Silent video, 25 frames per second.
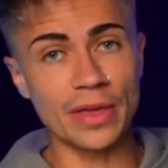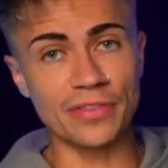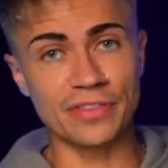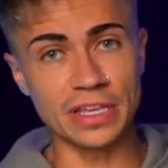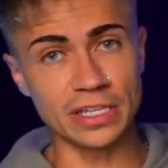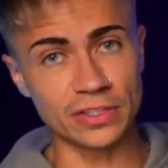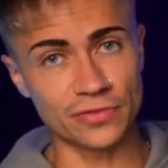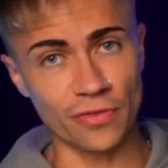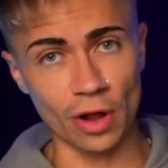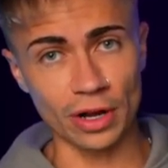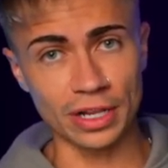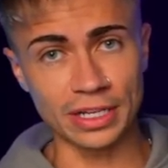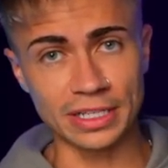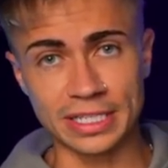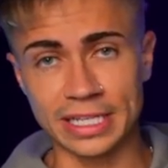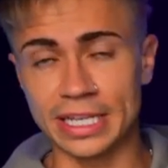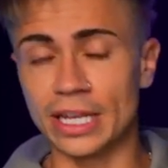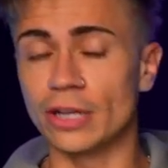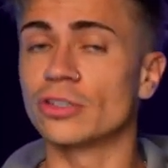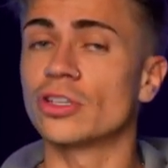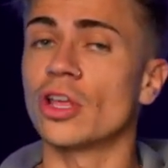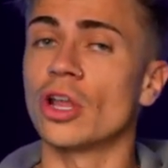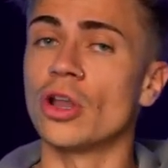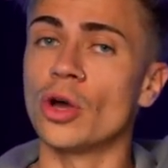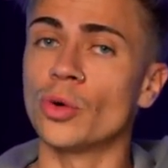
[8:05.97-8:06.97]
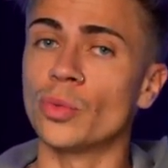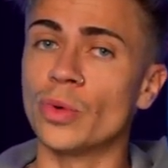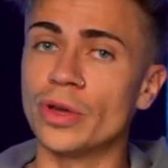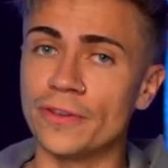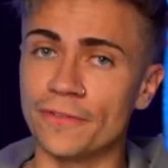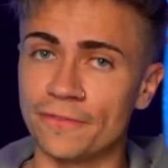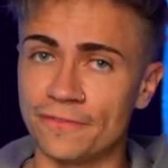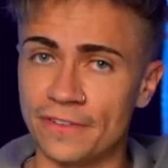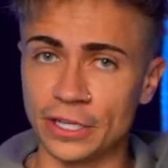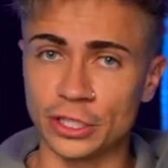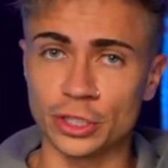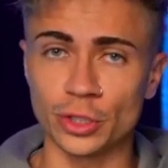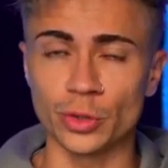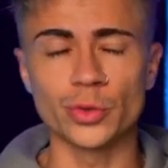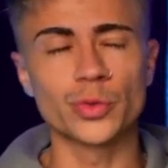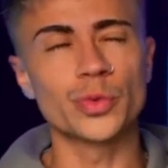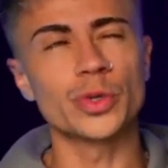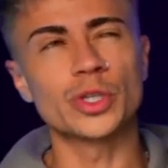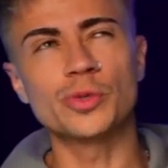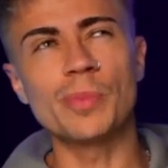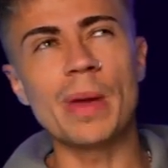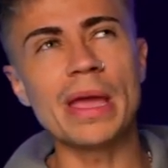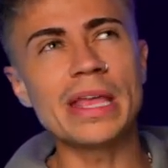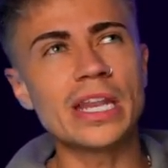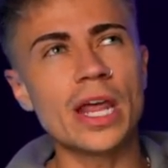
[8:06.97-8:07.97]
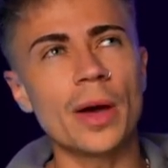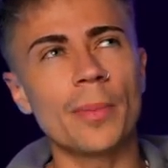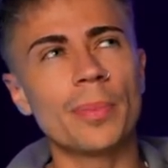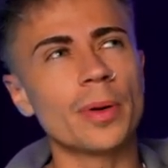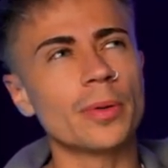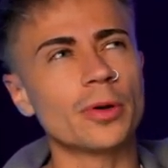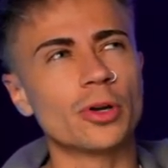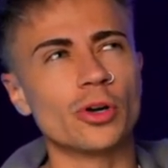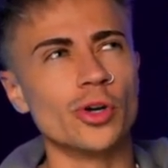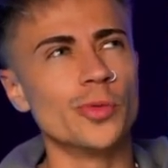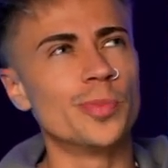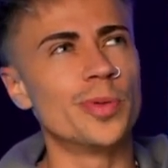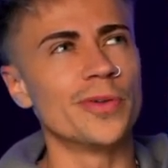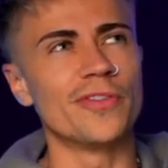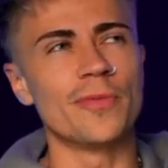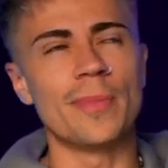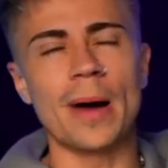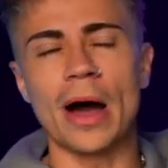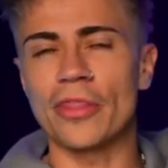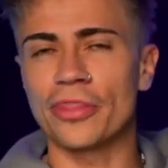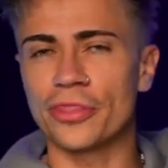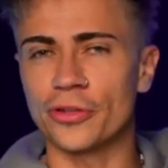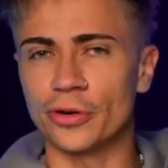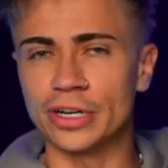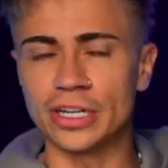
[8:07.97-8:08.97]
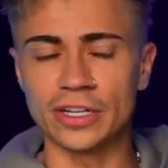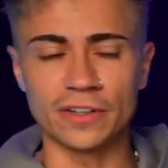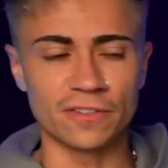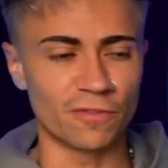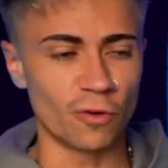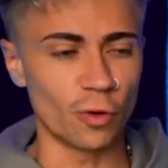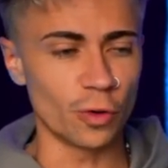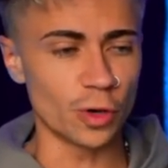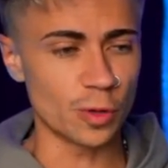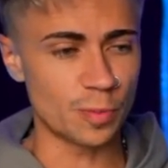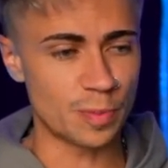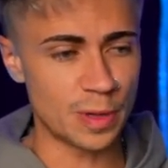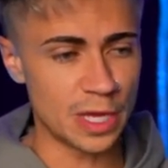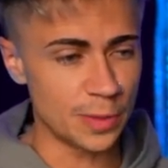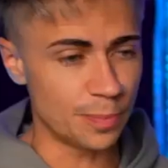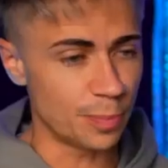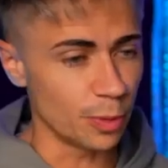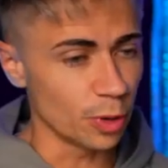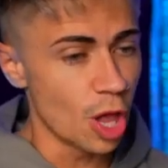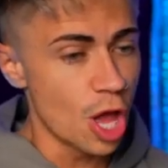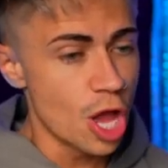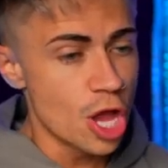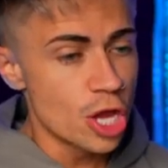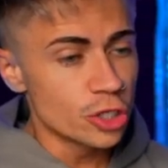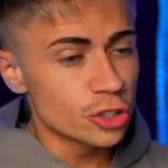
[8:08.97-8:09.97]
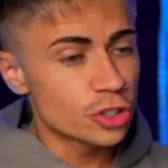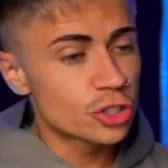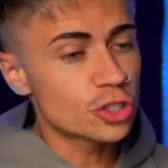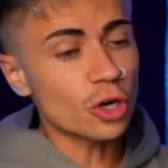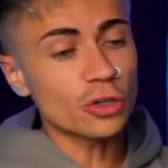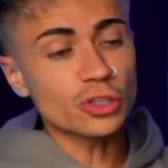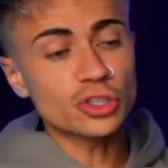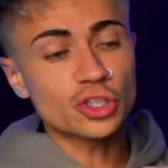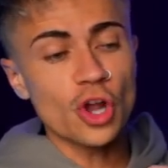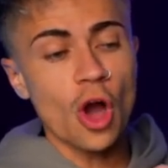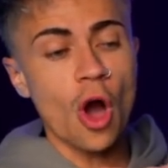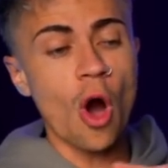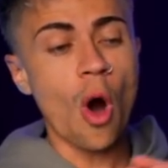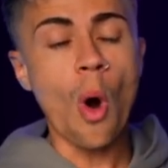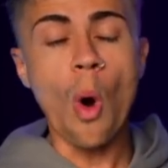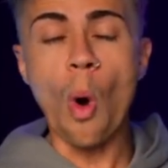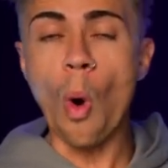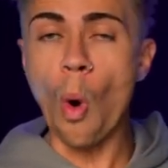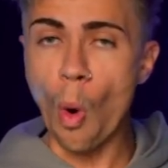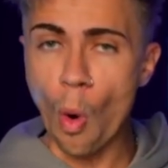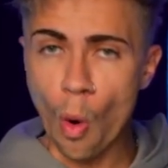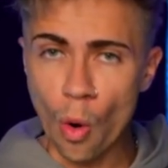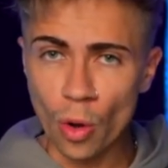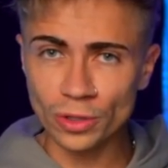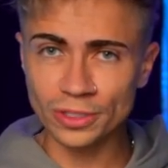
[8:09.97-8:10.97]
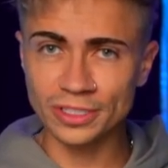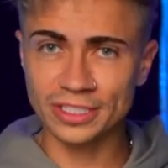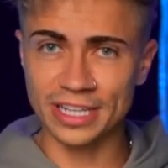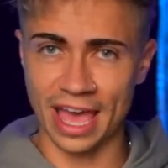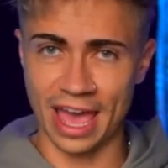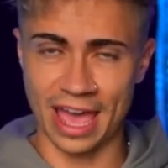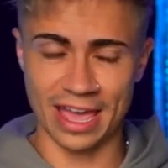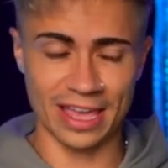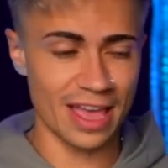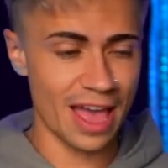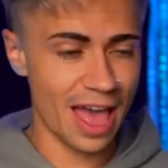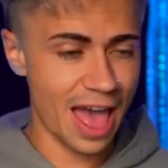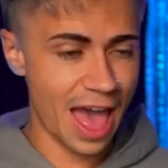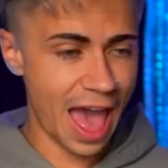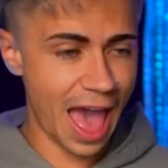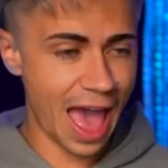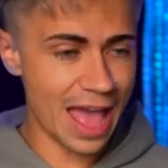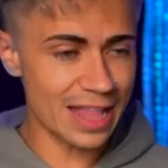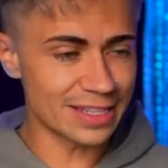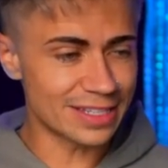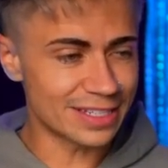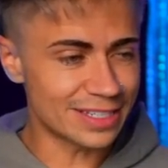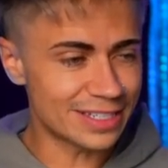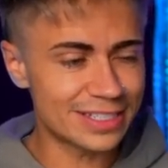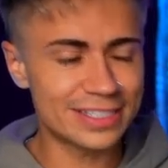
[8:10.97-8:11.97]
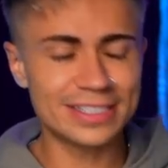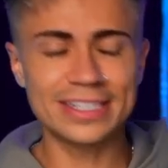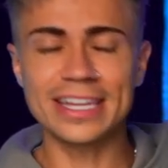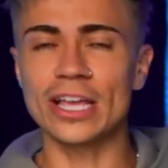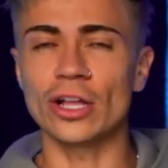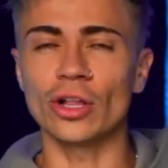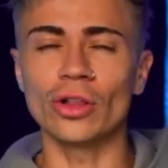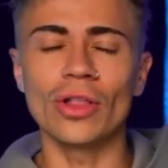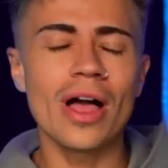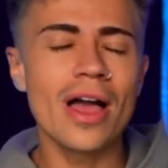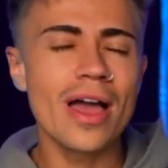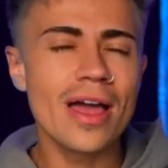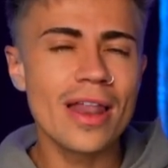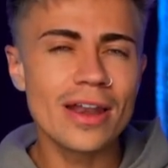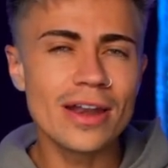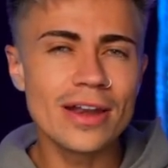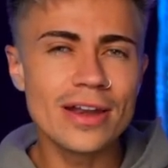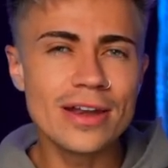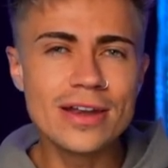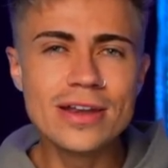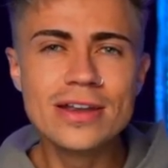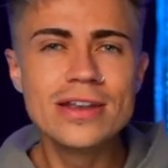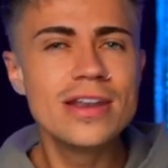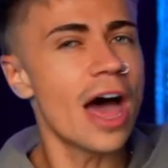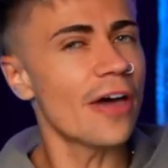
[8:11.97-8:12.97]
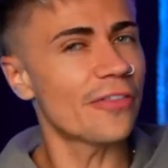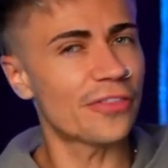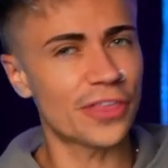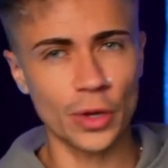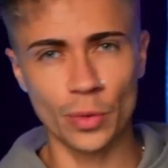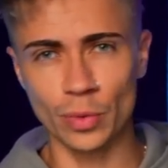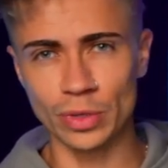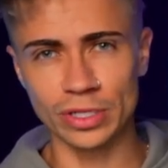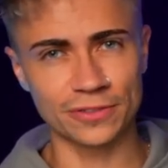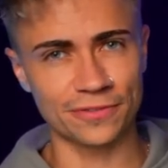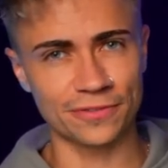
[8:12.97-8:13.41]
these volunteers, along with officials, which made up a group of about 30 to 40 people, searched all day, and still nothing was